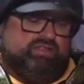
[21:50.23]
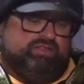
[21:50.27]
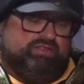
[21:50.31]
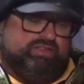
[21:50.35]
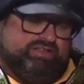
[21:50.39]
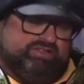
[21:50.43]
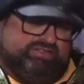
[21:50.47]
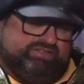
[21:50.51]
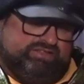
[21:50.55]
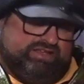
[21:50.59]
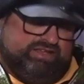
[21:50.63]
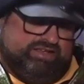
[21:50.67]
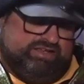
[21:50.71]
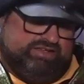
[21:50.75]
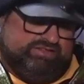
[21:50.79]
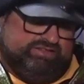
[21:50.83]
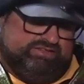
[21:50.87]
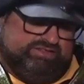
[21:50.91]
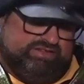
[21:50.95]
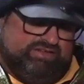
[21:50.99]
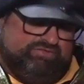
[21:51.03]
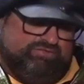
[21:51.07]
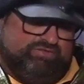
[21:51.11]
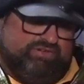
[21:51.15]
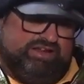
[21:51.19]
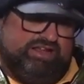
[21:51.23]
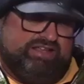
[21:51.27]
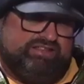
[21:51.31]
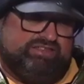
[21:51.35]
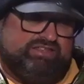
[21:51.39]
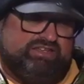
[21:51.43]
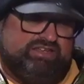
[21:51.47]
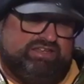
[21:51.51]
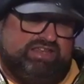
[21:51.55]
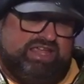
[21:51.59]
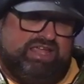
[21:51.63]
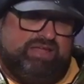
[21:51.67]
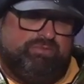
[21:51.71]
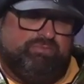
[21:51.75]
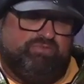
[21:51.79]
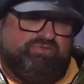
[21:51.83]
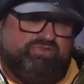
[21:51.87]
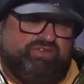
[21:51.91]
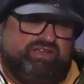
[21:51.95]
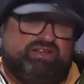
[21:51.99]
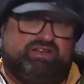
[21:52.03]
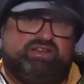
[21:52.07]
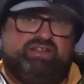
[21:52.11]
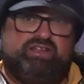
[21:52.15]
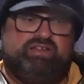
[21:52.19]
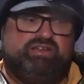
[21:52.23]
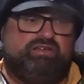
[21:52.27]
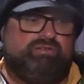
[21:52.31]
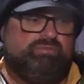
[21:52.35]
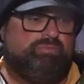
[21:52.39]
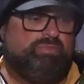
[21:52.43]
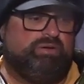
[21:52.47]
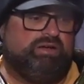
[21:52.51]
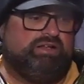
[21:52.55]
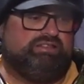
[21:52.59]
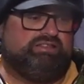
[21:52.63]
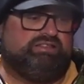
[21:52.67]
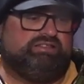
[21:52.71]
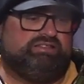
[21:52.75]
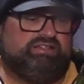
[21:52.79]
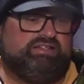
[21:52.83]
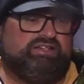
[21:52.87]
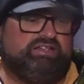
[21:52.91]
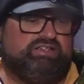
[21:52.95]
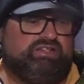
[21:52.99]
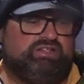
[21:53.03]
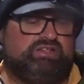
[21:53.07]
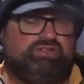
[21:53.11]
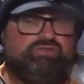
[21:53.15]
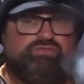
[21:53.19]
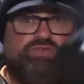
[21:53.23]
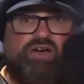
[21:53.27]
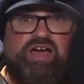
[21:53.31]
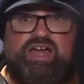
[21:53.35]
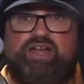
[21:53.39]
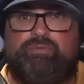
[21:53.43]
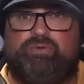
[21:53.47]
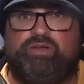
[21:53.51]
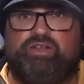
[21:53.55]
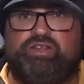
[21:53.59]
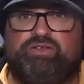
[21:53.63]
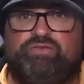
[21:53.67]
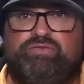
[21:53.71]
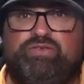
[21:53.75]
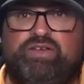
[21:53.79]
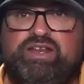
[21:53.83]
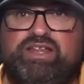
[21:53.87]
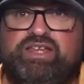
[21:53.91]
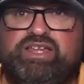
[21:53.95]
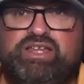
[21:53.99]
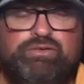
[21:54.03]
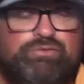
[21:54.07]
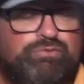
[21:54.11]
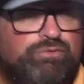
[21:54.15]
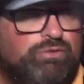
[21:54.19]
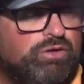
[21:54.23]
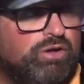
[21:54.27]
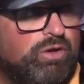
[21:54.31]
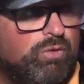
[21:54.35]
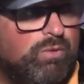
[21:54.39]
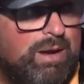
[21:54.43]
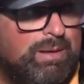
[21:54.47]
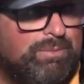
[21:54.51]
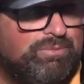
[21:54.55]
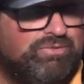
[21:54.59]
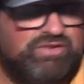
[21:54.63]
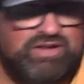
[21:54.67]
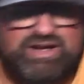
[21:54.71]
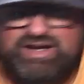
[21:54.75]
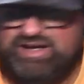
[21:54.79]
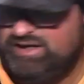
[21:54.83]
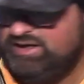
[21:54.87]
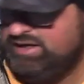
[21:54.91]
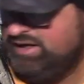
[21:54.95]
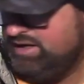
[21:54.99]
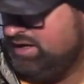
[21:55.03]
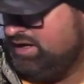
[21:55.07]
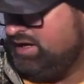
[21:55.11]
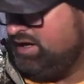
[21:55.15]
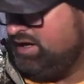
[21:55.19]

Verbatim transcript: This is, I forget the name of it, but you can find them on the Finicky Fooler website.